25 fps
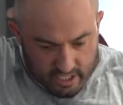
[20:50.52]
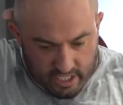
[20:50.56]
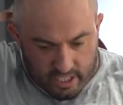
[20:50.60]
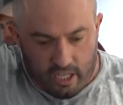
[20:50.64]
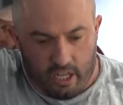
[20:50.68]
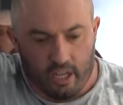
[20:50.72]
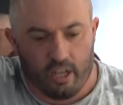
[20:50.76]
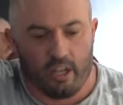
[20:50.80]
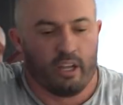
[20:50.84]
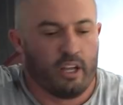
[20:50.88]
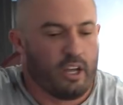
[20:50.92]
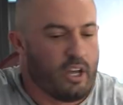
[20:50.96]

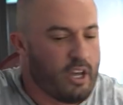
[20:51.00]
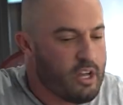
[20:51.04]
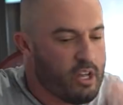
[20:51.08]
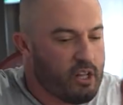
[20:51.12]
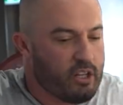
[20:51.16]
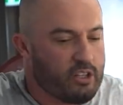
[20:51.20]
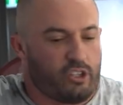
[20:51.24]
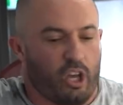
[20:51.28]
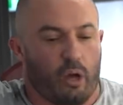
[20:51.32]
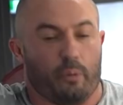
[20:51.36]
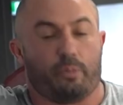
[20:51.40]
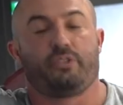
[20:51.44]

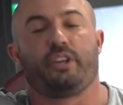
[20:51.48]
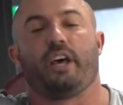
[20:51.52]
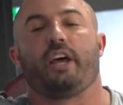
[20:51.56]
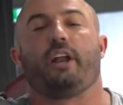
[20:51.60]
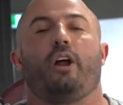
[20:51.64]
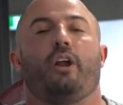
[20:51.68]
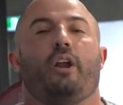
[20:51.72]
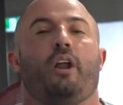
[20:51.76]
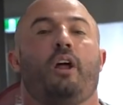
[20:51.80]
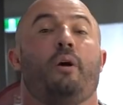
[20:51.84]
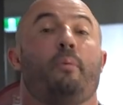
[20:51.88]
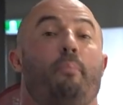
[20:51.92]
did top set
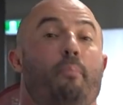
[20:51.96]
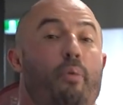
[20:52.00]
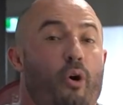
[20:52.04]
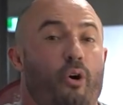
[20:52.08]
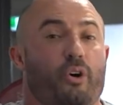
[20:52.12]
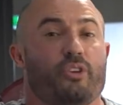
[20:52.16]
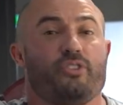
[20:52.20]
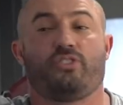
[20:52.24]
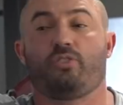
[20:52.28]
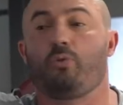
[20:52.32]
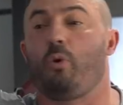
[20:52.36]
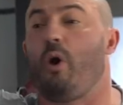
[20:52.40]
on
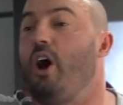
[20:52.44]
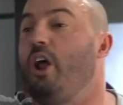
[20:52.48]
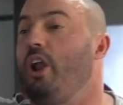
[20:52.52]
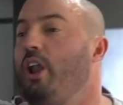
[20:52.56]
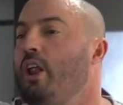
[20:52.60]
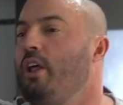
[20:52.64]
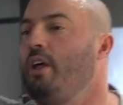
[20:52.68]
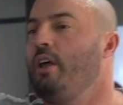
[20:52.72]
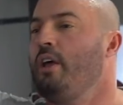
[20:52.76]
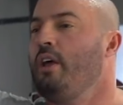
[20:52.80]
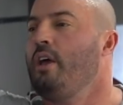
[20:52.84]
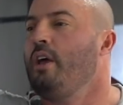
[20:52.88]
pause
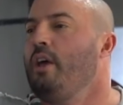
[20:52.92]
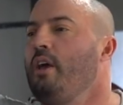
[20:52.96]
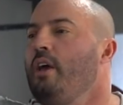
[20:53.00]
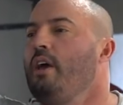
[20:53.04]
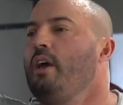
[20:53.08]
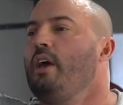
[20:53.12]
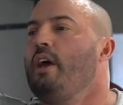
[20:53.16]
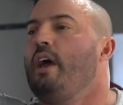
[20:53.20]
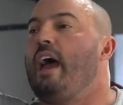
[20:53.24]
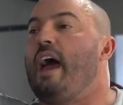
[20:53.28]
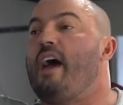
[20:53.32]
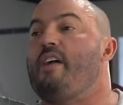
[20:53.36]
squat,
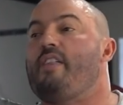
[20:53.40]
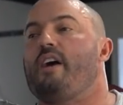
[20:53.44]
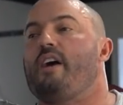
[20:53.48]
and